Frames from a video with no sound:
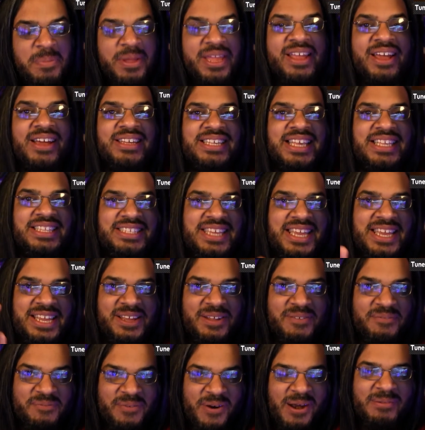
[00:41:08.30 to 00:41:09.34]
Because it
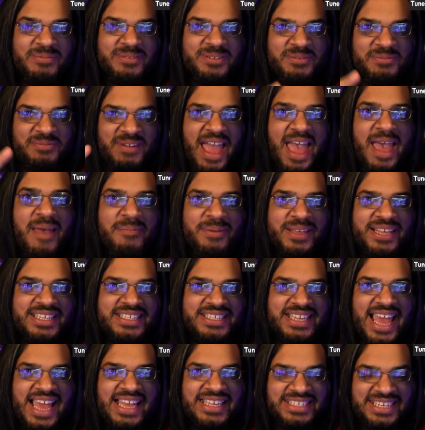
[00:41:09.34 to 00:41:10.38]
deconfirms the
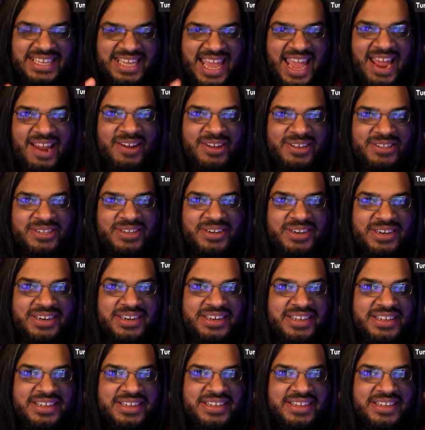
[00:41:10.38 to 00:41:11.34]
Rabbids as a character.